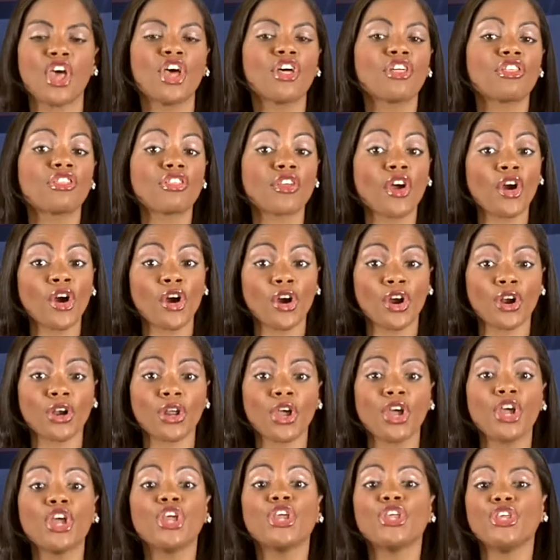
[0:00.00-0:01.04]
Third,
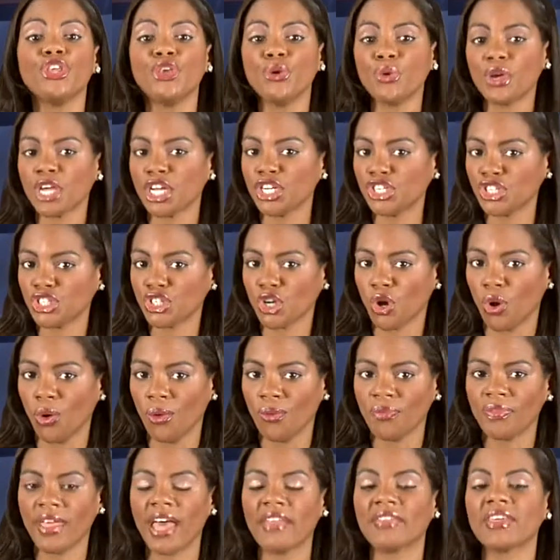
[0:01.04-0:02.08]
you can show
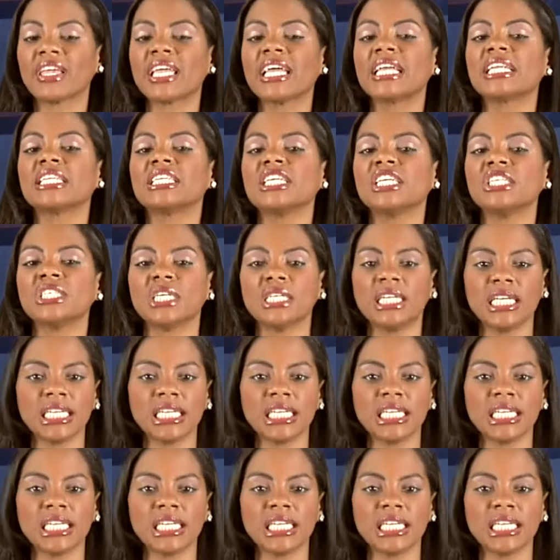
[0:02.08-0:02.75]
that the condition